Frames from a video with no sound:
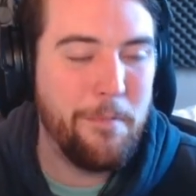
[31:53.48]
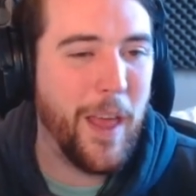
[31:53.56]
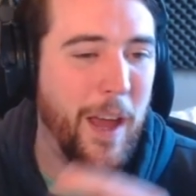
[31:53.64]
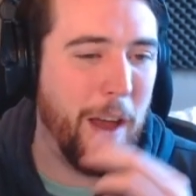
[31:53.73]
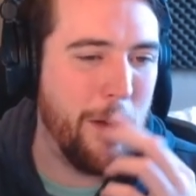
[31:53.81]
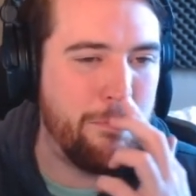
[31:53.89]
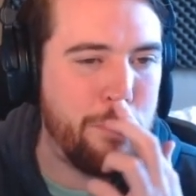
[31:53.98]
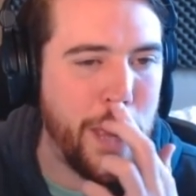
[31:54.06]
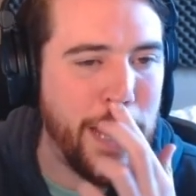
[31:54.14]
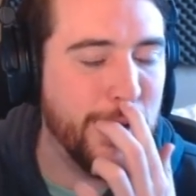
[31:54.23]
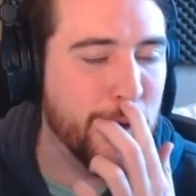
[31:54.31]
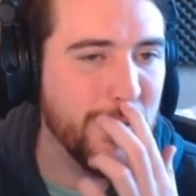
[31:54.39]
uh,
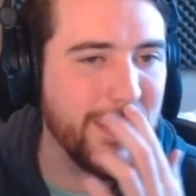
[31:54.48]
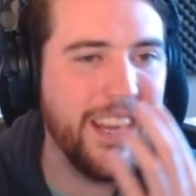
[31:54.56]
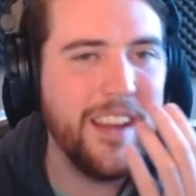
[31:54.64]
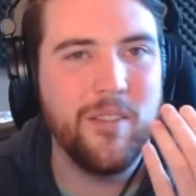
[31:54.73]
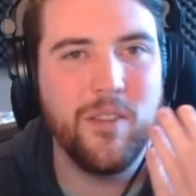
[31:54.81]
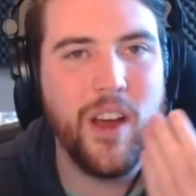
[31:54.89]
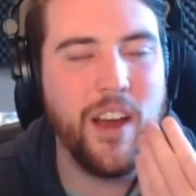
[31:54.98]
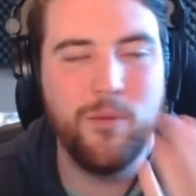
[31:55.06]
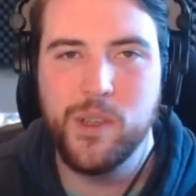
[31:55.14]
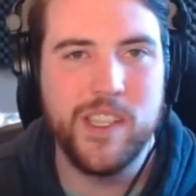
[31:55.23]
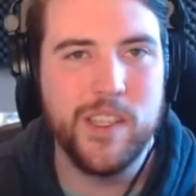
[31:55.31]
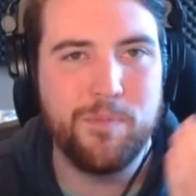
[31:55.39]
bakery uh,
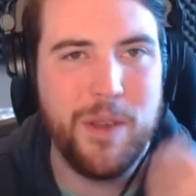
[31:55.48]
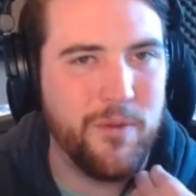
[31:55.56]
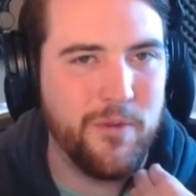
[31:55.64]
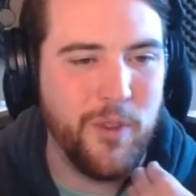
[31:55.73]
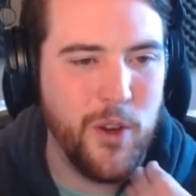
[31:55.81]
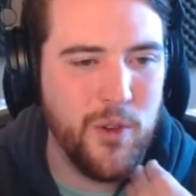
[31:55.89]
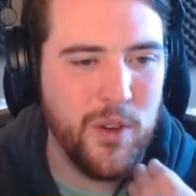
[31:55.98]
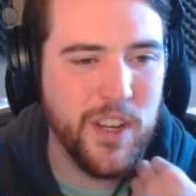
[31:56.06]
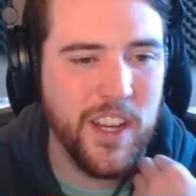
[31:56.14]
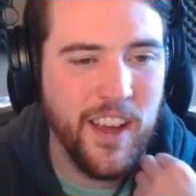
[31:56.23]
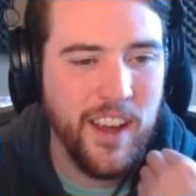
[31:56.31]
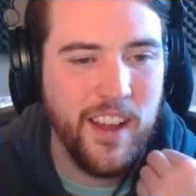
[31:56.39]
would just be
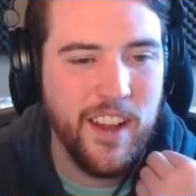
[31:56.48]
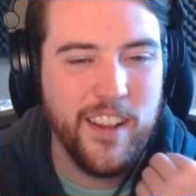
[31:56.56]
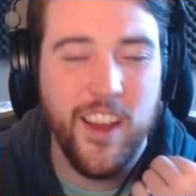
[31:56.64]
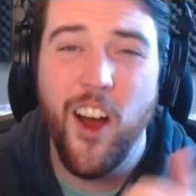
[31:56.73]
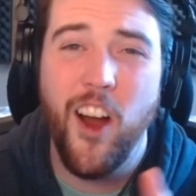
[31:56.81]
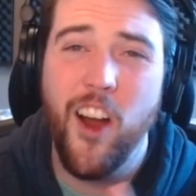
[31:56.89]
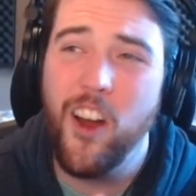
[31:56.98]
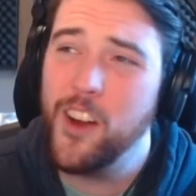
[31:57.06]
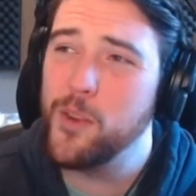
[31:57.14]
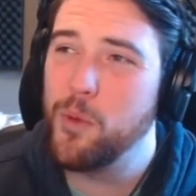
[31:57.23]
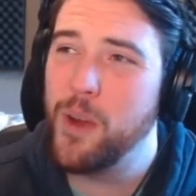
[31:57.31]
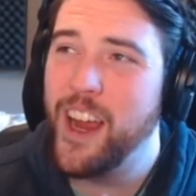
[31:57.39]
food. The
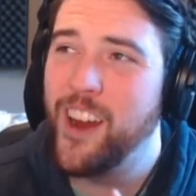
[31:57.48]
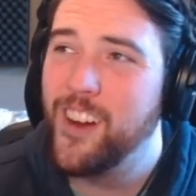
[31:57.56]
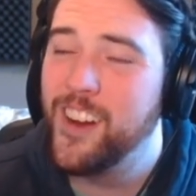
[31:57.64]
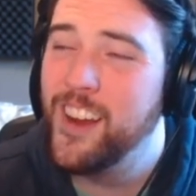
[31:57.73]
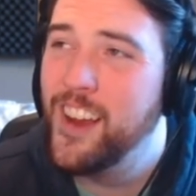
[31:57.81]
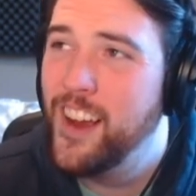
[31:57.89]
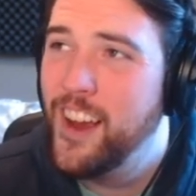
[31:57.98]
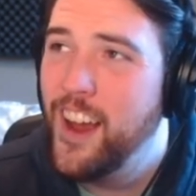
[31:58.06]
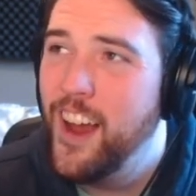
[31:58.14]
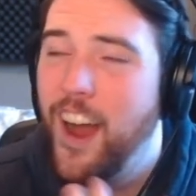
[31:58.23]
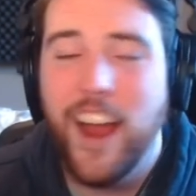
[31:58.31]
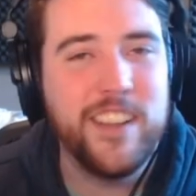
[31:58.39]
hardware,
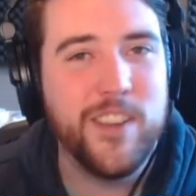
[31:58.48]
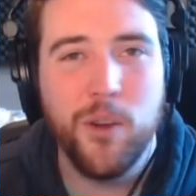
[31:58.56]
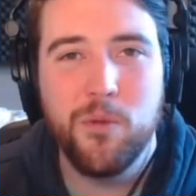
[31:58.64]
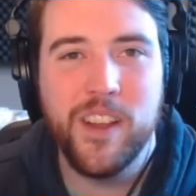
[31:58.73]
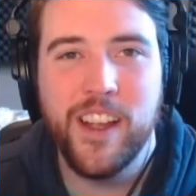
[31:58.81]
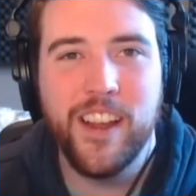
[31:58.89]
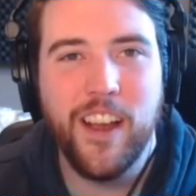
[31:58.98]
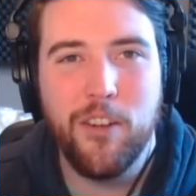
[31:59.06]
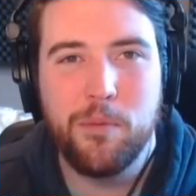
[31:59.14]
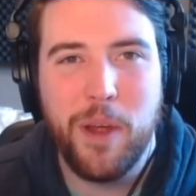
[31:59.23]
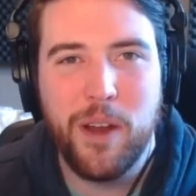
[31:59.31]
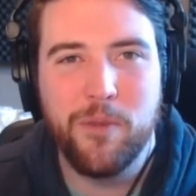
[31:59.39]
I don't think I
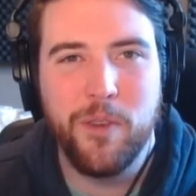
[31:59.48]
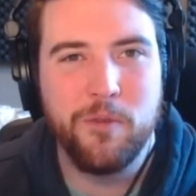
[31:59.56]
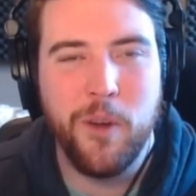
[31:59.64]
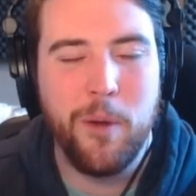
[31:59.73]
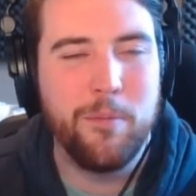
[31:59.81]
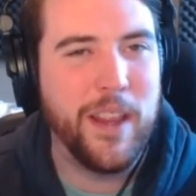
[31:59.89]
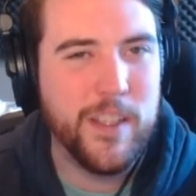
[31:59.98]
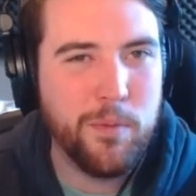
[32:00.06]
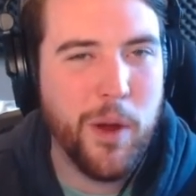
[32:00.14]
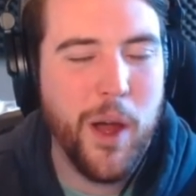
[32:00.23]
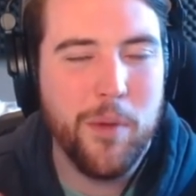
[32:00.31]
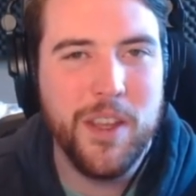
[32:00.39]
would benefit from. It's
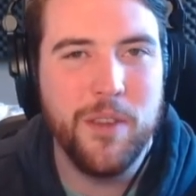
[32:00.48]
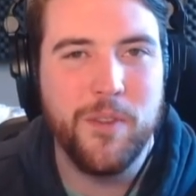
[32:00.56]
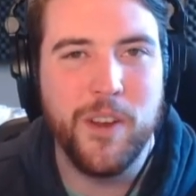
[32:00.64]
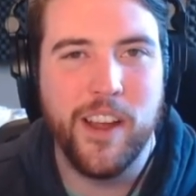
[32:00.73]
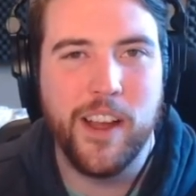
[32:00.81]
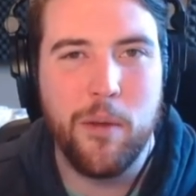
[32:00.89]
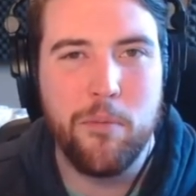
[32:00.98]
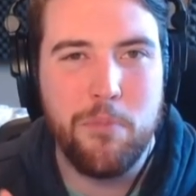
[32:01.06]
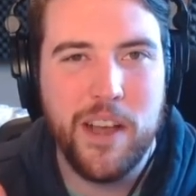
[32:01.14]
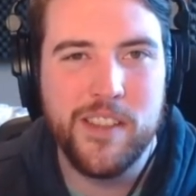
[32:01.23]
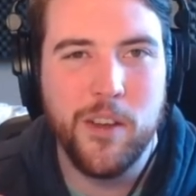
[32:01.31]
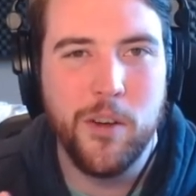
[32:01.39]
probably if you're like a muscle